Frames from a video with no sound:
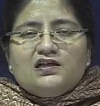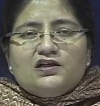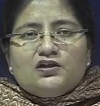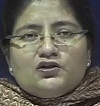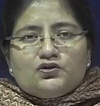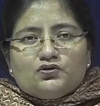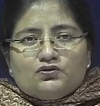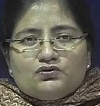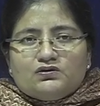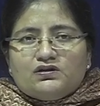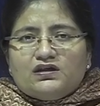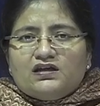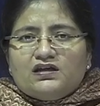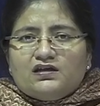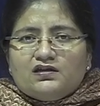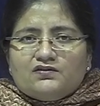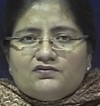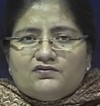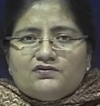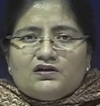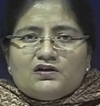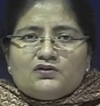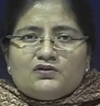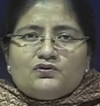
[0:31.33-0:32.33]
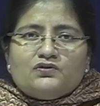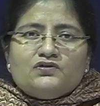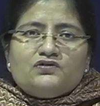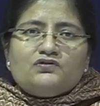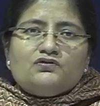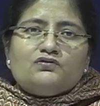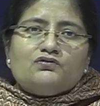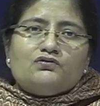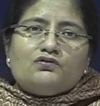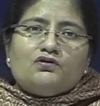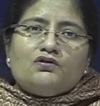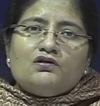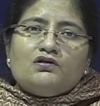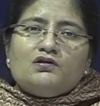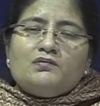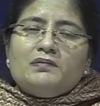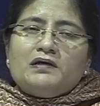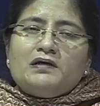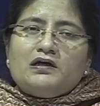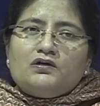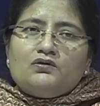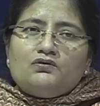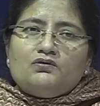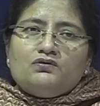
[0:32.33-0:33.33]
Today we are going to talk
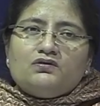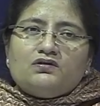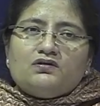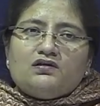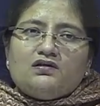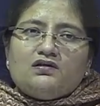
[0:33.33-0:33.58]
about